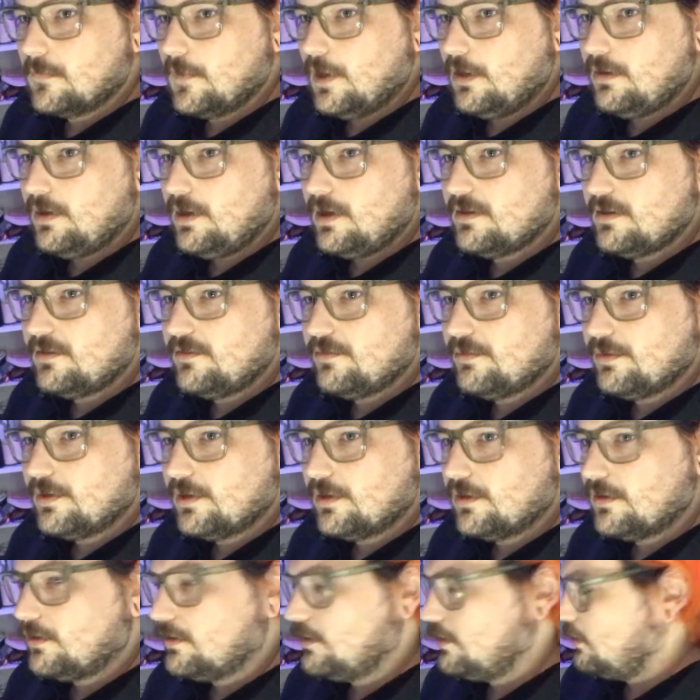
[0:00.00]
Oh yeah, that's really
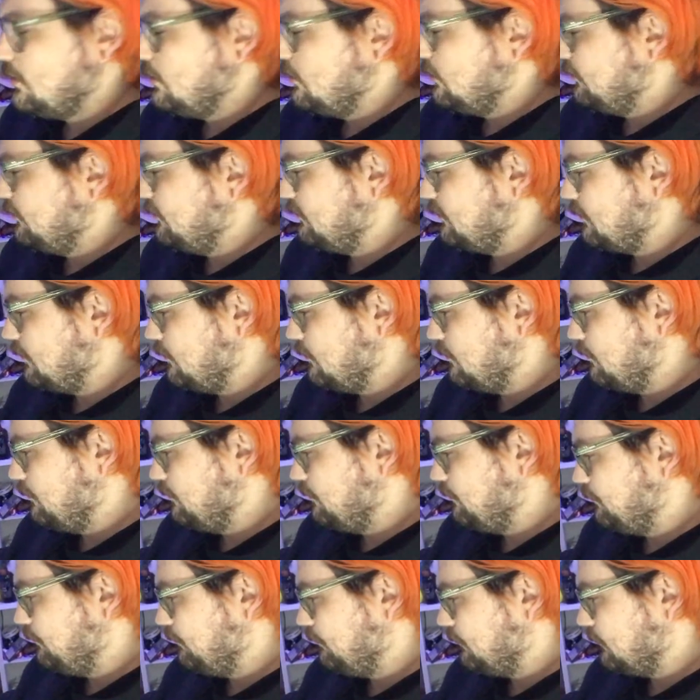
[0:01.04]
good. So
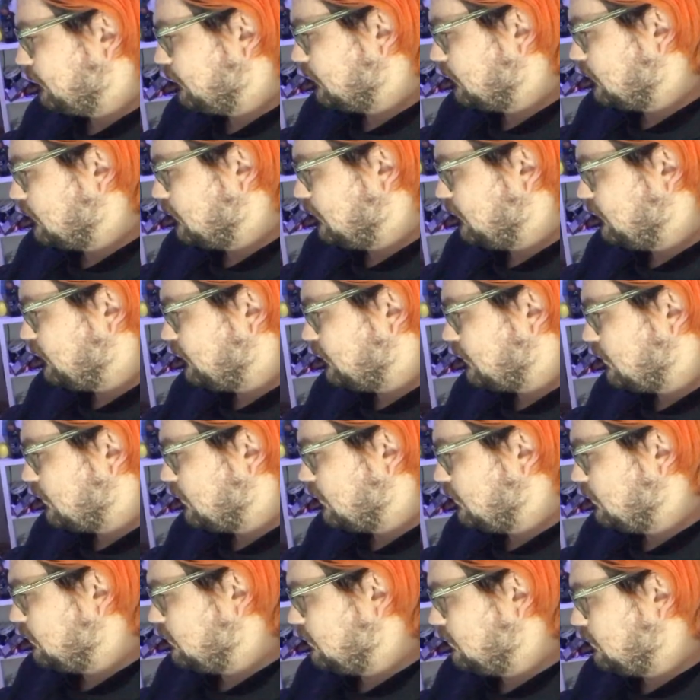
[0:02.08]
we
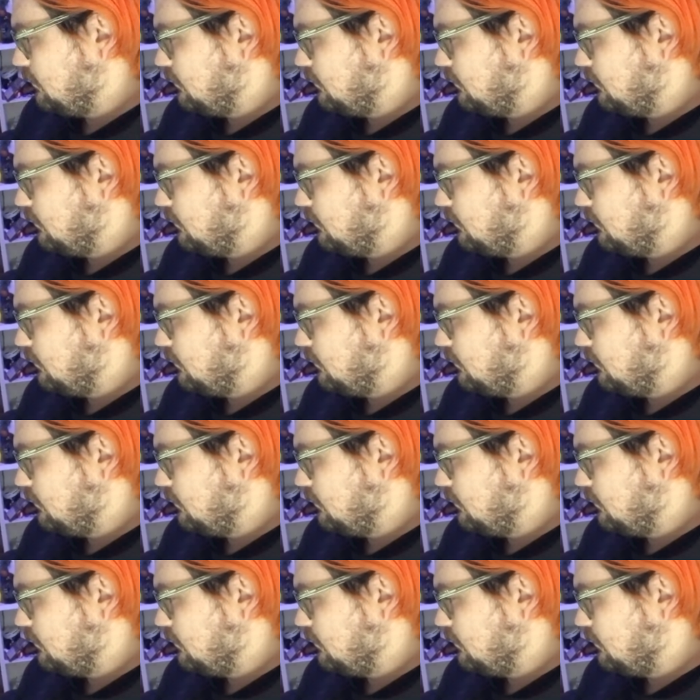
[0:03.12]
start